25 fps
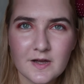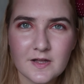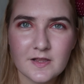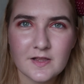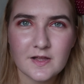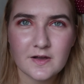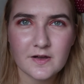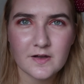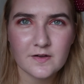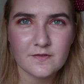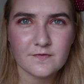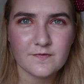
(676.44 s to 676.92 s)

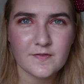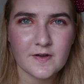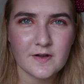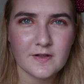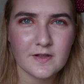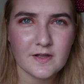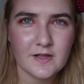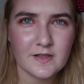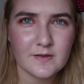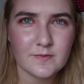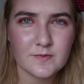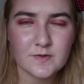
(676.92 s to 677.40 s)
It felt
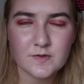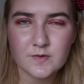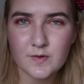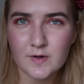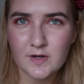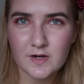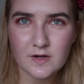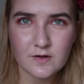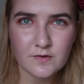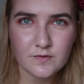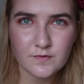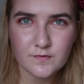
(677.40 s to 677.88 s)
like there was
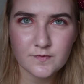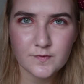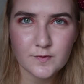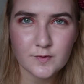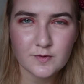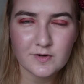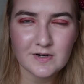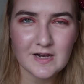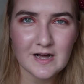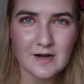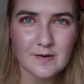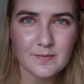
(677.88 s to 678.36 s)
quite a lot of
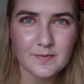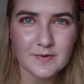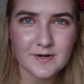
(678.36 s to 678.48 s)
fallout,